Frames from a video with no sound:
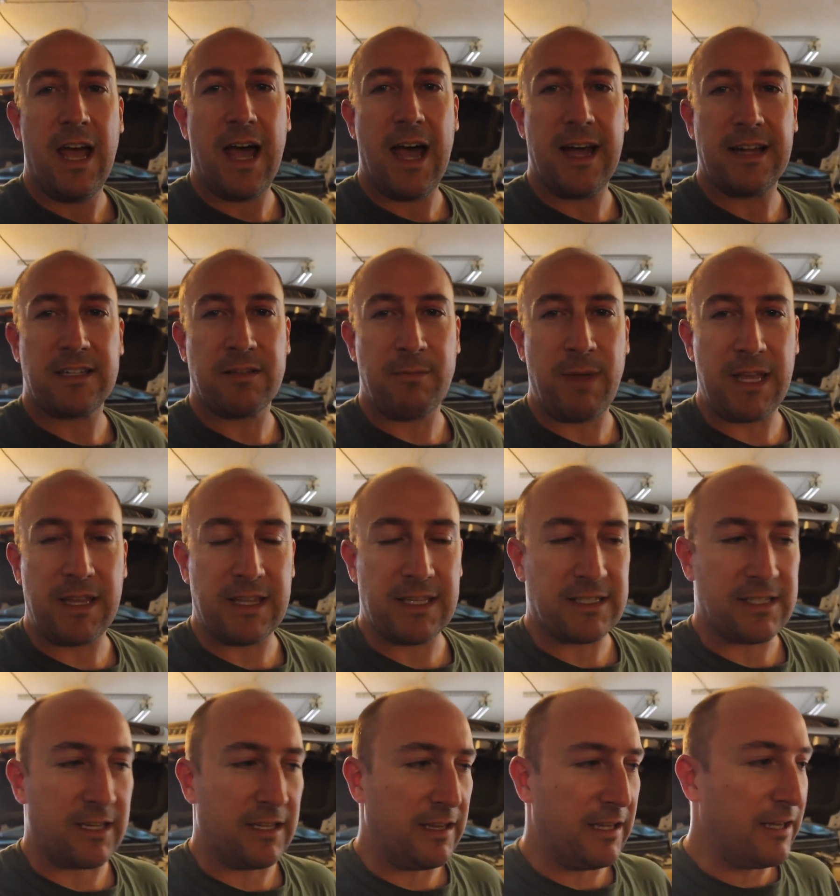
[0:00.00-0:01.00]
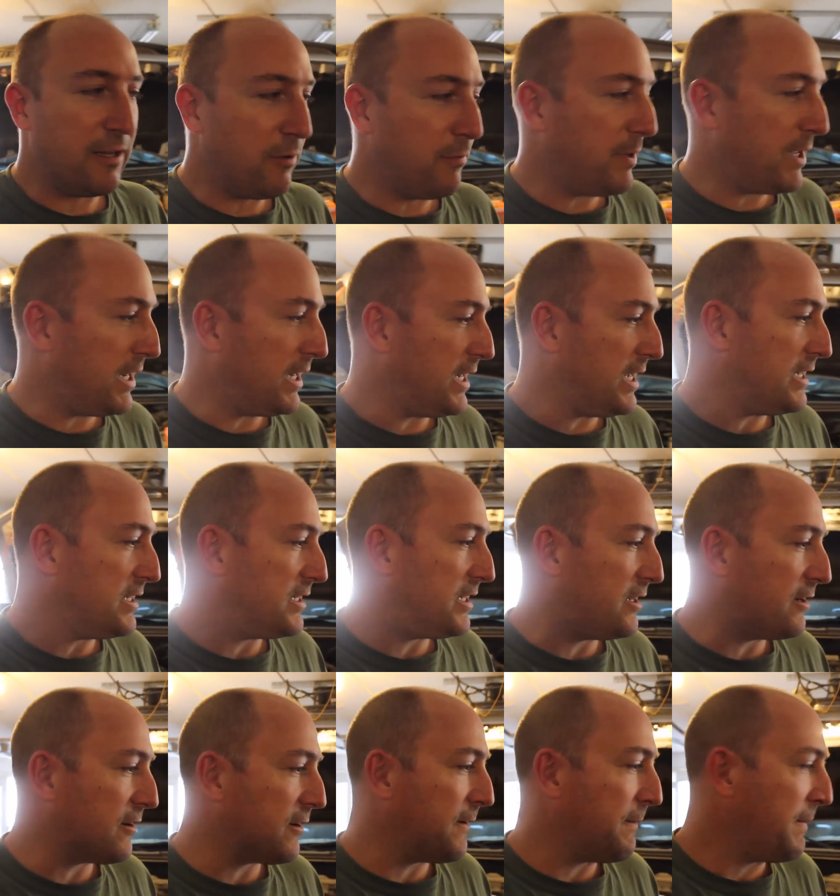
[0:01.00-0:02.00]
uh, to make this a little bit
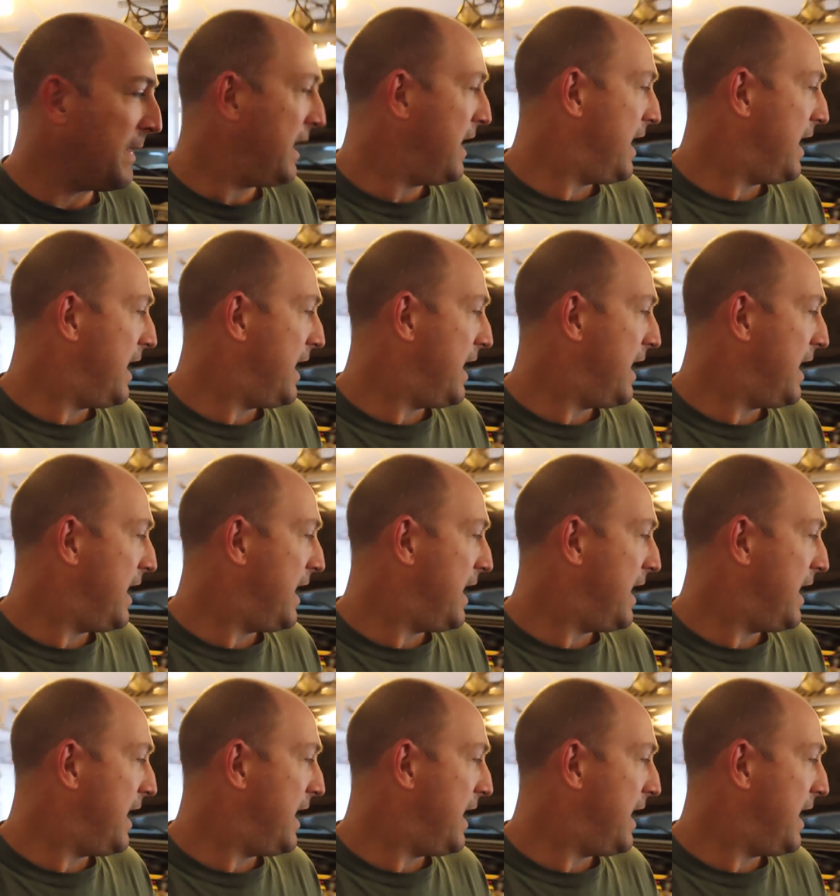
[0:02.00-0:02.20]
easier.